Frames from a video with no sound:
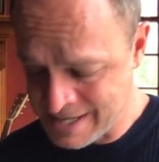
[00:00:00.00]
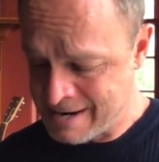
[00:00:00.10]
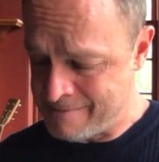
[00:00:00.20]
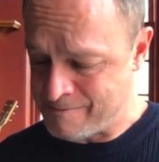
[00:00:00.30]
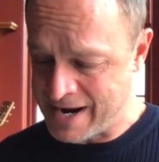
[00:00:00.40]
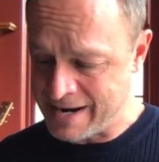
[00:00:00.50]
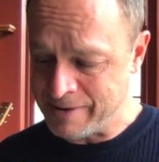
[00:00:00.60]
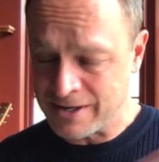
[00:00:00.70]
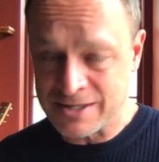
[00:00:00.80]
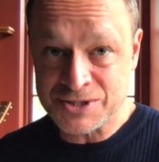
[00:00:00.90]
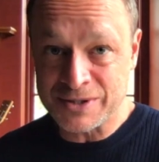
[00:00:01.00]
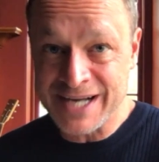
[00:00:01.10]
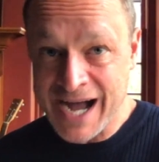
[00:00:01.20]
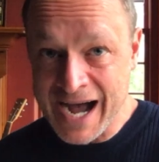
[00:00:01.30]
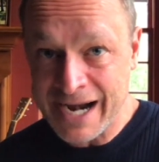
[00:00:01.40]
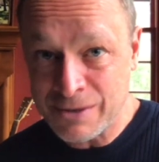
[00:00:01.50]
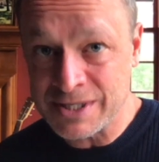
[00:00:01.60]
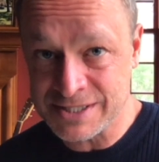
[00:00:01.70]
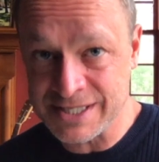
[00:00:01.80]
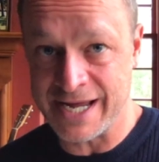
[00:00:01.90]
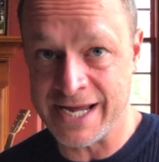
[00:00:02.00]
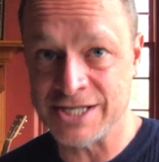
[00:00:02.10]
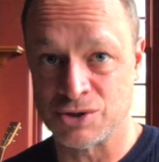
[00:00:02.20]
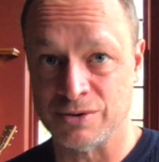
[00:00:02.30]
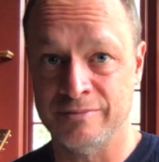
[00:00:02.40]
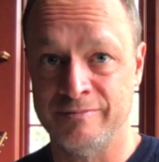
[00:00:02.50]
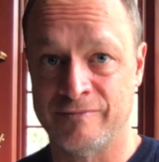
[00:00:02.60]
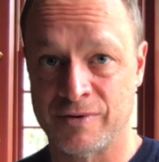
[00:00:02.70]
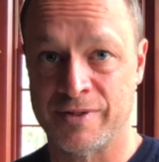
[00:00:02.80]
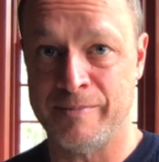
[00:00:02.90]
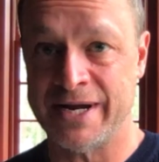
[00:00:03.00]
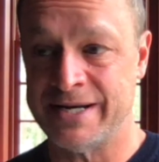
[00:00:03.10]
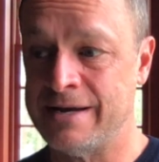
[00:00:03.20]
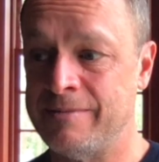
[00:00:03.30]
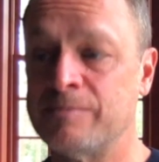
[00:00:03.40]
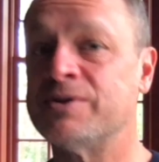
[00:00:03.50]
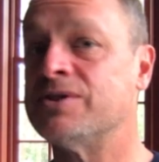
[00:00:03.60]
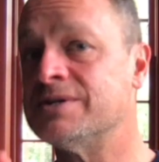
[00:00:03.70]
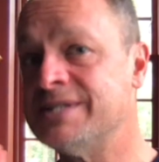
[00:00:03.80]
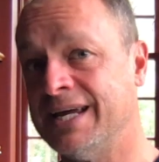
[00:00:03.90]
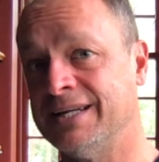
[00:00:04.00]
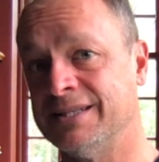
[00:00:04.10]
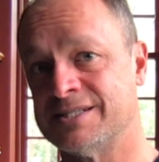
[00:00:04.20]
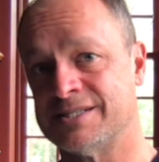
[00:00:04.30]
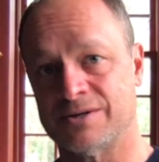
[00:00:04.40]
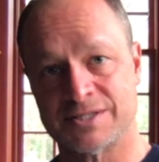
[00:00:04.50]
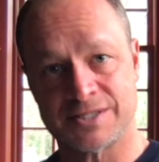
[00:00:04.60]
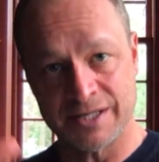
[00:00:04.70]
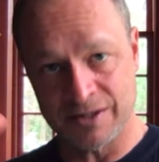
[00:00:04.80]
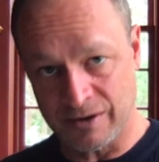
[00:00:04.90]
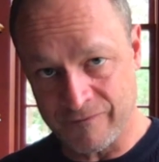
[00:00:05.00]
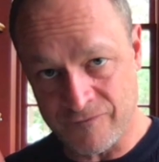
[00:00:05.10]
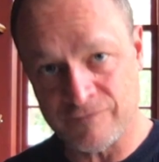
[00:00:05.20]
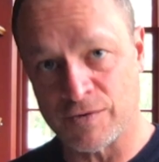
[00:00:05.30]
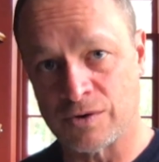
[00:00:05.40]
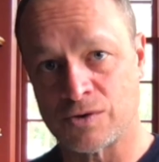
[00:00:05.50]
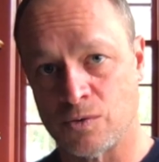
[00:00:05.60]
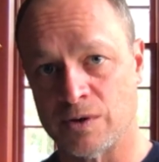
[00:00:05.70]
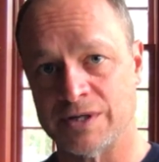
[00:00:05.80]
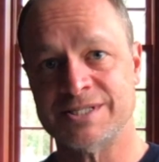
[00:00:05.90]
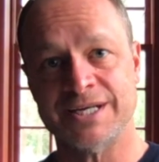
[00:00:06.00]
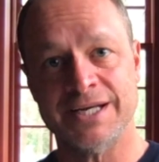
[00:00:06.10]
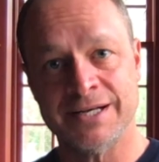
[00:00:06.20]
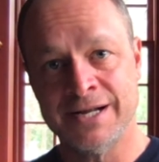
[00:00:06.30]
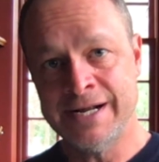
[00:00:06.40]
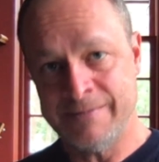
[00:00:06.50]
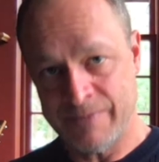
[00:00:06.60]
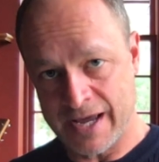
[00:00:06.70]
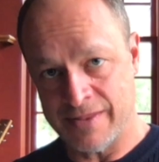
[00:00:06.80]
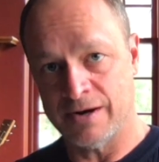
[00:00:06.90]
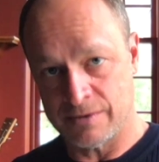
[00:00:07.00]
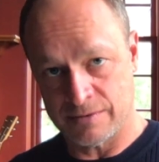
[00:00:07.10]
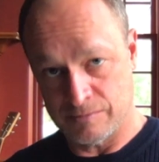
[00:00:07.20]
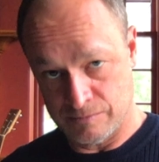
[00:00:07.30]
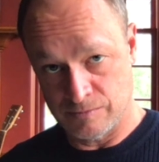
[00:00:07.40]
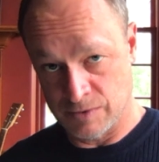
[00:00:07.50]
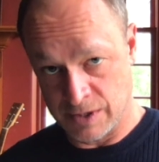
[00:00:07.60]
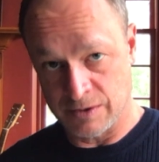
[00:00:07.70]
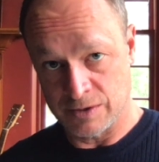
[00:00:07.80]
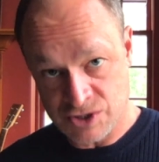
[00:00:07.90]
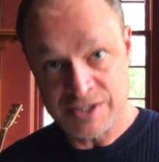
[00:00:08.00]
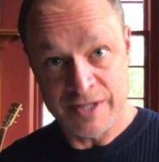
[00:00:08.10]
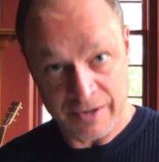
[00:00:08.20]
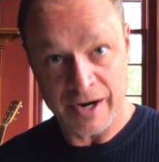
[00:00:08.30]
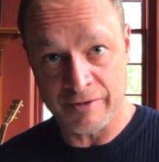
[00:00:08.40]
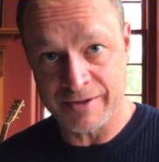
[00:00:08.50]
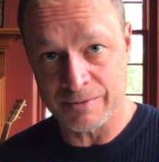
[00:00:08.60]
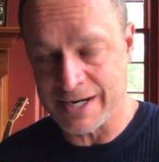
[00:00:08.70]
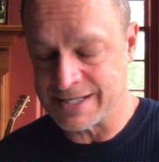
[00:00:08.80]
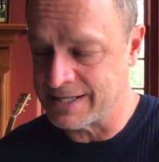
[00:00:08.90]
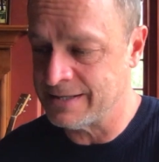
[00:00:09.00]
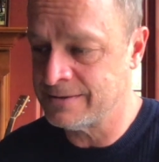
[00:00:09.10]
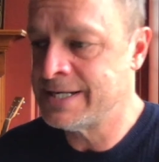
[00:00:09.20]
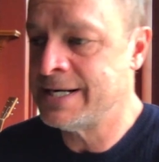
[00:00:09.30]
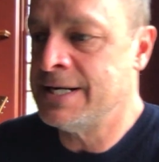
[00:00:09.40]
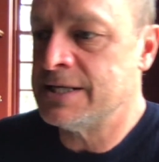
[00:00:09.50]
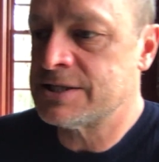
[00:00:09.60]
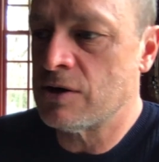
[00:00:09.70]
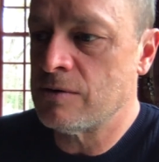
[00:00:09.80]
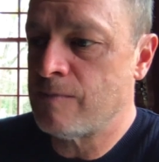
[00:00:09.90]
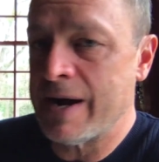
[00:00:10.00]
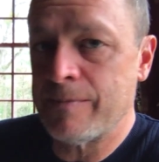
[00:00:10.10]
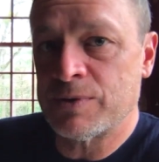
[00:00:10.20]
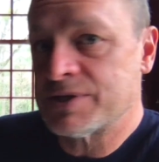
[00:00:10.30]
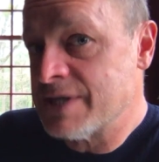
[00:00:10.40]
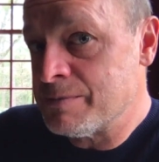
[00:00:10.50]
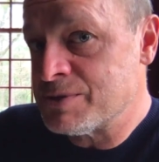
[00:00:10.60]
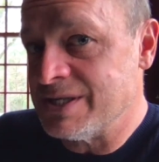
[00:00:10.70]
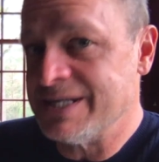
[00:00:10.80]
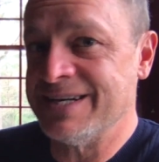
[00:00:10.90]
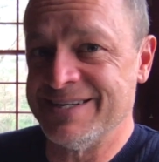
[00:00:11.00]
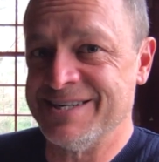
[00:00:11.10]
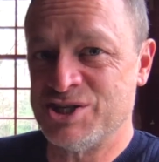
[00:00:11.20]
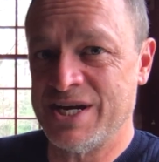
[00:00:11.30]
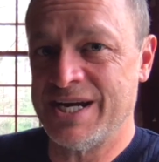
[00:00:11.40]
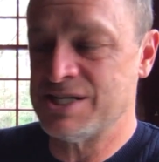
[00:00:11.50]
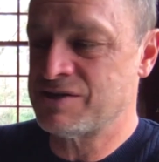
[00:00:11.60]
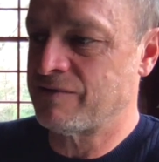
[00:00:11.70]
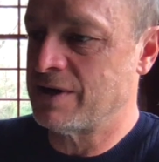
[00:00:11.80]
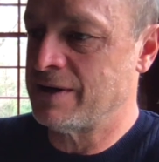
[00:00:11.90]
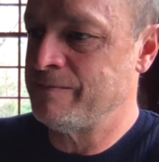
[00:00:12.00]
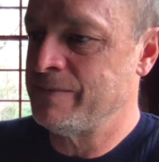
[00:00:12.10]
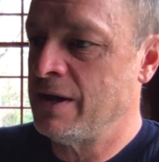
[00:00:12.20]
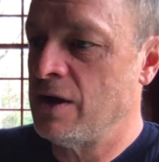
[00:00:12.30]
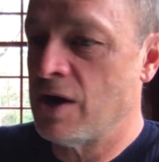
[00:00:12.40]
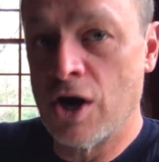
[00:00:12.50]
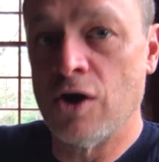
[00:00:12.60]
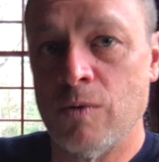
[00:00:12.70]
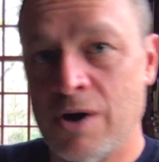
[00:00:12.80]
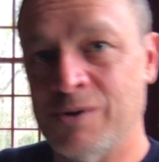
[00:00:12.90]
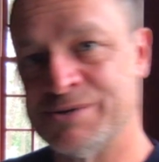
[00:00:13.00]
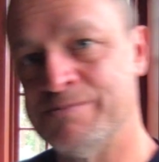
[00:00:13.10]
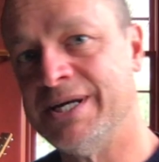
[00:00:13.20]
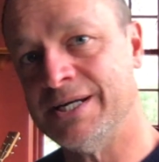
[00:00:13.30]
My parents are in high-risk age group for the pandemic, but they're taking this seriously. They're on full quarantine, and they're healthy right now. So my perception needed to change from, oh, woe is me,